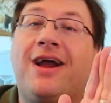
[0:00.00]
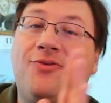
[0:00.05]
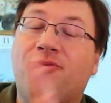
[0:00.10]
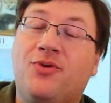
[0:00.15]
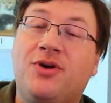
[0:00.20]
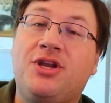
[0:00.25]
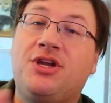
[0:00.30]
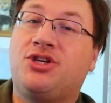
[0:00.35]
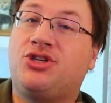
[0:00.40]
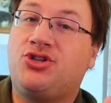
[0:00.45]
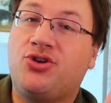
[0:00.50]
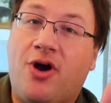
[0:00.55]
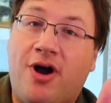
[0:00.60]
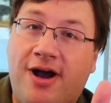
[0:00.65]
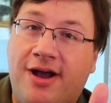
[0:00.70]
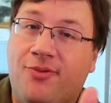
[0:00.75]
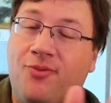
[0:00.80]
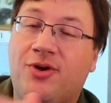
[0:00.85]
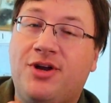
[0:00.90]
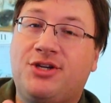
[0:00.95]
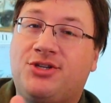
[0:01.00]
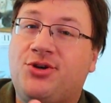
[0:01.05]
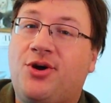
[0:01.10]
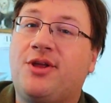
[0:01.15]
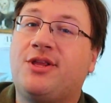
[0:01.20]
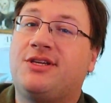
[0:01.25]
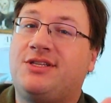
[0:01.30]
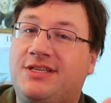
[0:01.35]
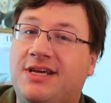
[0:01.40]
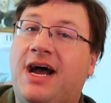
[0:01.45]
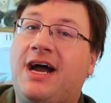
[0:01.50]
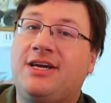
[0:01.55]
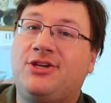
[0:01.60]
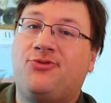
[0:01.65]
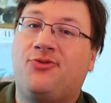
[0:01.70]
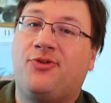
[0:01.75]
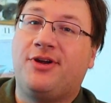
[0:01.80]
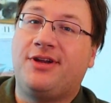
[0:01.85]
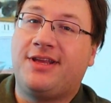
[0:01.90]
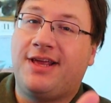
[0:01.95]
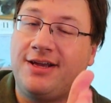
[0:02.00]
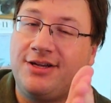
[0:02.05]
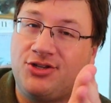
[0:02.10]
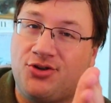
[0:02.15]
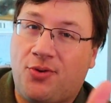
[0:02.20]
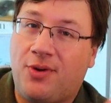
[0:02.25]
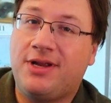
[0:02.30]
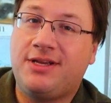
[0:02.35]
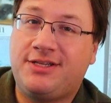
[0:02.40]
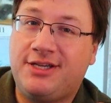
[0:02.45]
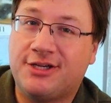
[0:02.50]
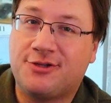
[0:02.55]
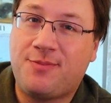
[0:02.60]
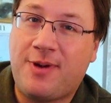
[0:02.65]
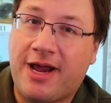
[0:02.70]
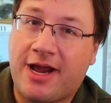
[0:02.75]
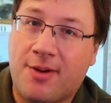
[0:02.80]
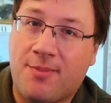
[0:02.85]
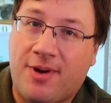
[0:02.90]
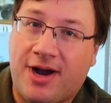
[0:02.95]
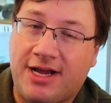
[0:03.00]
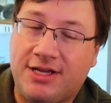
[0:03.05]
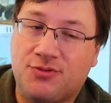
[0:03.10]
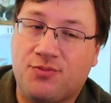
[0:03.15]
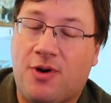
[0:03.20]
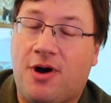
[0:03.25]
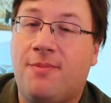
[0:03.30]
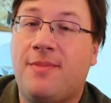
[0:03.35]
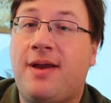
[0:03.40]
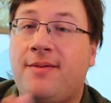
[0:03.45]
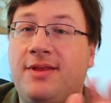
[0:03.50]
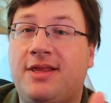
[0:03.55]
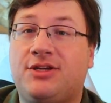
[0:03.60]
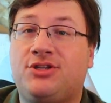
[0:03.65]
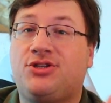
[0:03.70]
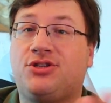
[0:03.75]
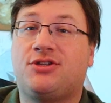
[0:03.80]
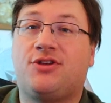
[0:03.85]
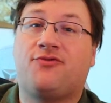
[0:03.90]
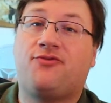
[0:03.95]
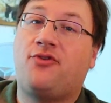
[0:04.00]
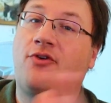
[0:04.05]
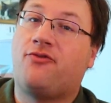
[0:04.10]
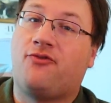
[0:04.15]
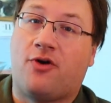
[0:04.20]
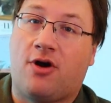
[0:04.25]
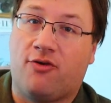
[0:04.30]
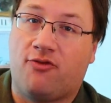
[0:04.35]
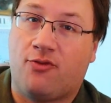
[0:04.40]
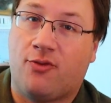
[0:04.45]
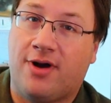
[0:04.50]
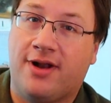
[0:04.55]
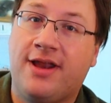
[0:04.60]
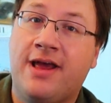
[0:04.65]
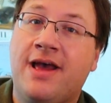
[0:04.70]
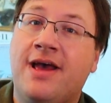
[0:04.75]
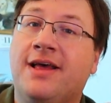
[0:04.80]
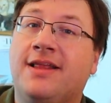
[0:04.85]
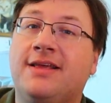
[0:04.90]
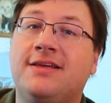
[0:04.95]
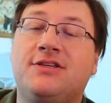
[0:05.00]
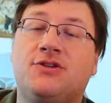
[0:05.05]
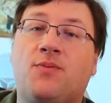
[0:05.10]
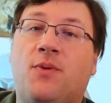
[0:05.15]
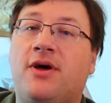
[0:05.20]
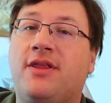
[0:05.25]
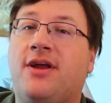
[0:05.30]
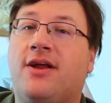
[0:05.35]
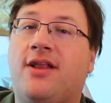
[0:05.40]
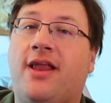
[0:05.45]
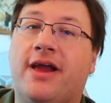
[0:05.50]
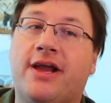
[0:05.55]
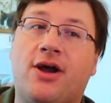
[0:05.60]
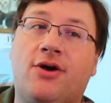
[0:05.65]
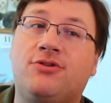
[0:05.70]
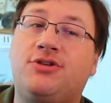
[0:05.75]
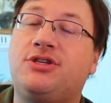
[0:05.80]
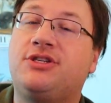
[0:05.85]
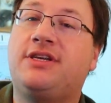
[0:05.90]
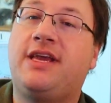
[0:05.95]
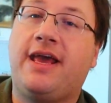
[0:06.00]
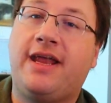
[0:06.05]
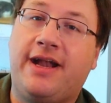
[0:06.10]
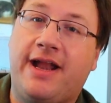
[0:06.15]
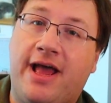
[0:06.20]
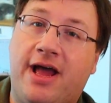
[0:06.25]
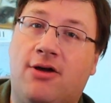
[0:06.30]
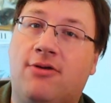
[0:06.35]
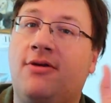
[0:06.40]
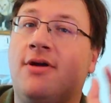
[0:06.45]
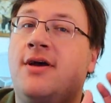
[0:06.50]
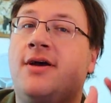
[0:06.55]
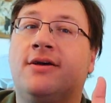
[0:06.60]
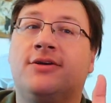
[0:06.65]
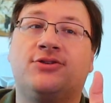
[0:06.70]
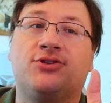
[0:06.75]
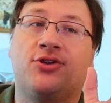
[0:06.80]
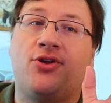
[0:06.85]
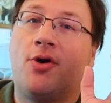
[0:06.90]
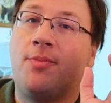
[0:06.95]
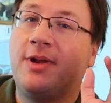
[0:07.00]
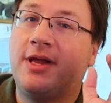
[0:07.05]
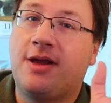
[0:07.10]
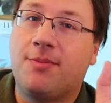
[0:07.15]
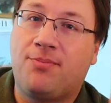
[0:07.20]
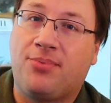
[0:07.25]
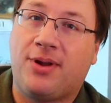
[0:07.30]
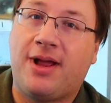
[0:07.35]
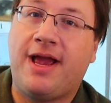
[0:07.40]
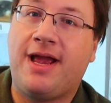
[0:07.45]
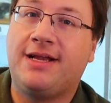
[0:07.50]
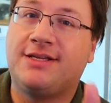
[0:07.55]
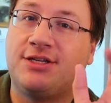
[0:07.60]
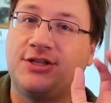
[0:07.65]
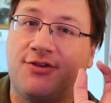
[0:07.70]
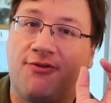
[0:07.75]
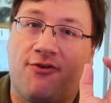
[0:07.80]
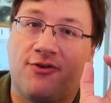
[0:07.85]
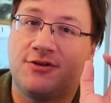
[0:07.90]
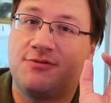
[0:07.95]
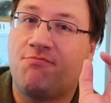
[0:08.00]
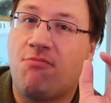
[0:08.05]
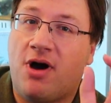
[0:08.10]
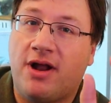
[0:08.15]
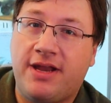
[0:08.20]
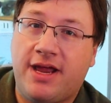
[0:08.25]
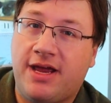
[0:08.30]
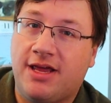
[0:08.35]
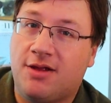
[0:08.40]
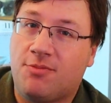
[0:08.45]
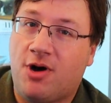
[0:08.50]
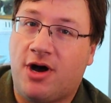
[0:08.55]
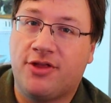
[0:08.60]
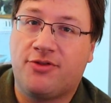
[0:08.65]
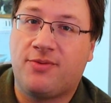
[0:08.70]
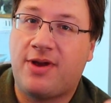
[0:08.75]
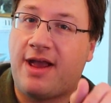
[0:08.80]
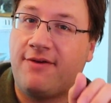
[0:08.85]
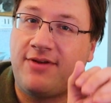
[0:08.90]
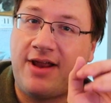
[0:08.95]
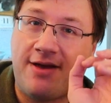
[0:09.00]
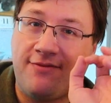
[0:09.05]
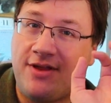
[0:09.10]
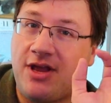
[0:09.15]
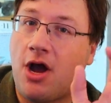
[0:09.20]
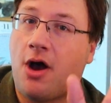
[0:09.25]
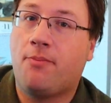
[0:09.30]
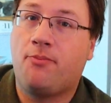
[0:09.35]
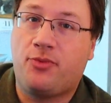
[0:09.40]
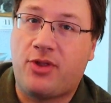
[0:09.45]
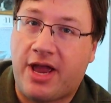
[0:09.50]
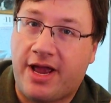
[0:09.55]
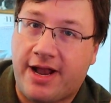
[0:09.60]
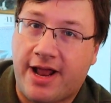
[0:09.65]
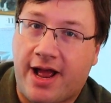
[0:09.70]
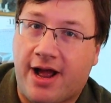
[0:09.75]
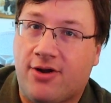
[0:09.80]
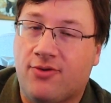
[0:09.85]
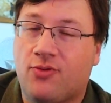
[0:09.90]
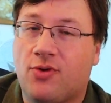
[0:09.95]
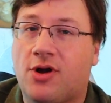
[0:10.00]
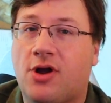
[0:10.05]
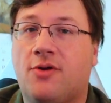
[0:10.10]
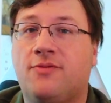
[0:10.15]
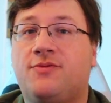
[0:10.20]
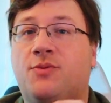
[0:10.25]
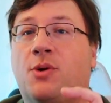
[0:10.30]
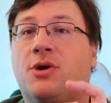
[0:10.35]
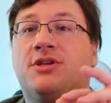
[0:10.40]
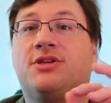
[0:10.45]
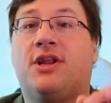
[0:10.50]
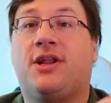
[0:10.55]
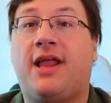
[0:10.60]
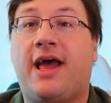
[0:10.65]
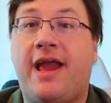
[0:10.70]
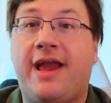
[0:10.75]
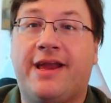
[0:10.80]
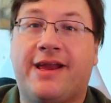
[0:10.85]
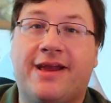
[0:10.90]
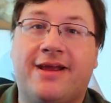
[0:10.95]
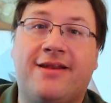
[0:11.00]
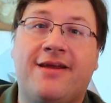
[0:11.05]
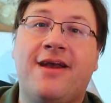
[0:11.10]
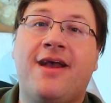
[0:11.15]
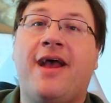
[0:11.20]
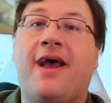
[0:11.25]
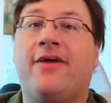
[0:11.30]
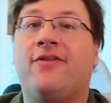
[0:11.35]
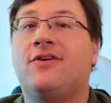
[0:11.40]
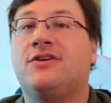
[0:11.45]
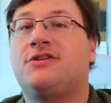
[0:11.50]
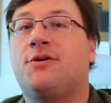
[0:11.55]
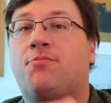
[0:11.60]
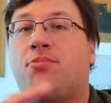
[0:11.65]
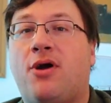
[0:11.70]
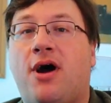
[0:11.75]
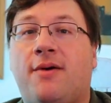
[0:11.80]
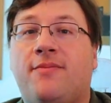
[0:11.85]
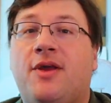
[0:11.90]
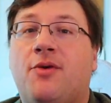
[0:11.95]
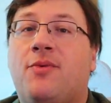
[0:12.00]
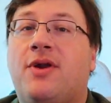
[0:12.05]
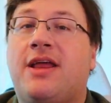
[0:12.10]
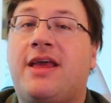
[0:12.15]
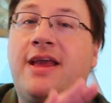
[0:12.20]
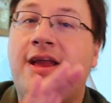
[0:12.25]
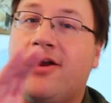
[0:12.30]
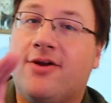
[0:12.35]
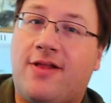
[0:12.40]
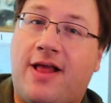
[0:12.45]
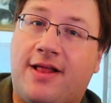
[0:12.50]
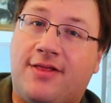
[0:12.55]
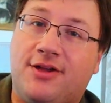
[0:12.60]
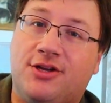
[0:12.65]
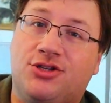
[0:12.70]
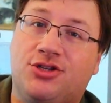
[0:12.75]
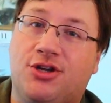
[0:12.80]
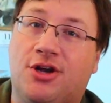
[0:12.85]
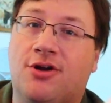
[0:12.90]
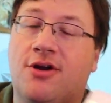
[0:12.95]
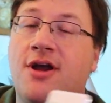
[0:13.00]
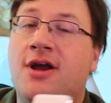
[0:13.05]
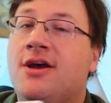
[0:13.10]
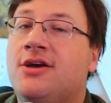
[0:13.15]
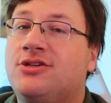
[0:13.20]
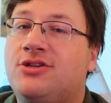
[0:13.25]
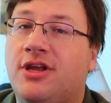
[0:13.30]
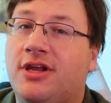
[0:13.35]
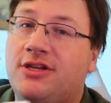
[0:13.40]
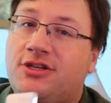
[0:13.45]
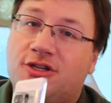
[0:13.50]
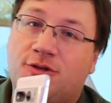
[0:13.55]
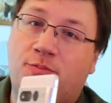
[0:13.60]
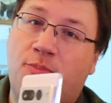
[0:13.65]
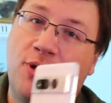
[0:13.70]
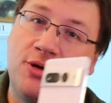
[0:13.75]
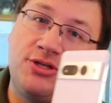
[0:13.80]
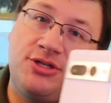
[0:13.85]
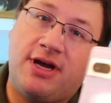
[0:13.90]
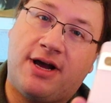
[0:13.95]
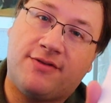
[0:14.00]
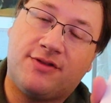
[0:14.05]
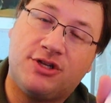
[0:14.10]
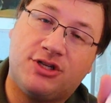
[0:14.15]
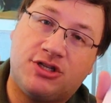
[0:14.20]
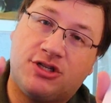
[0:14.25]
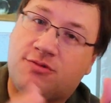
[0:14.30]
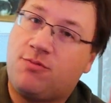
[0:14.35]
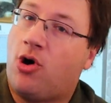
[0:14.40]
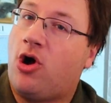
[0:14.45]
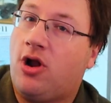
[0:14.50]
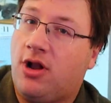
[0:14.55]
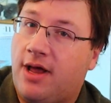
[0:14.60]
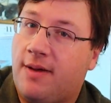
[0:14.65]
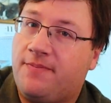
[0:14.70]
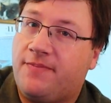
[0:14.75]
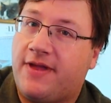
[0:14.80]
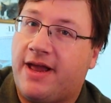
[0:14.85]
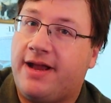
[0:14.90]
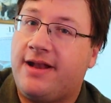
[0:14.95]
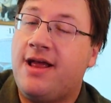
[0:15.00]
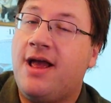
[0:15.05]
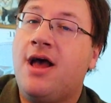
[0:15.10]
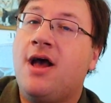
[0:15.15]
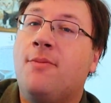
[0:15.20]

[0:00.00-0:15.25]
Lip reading: When you saw the size of it, you think 26 megabytes. Well, maybe that's just a foof-off one. This is one they're like, oh, just get it out so nobody complains. It's the first Monday of the month. We haven't had the update out, and we're delaying it, and there's a problem. They want to hear that this year, so they just push out this small update.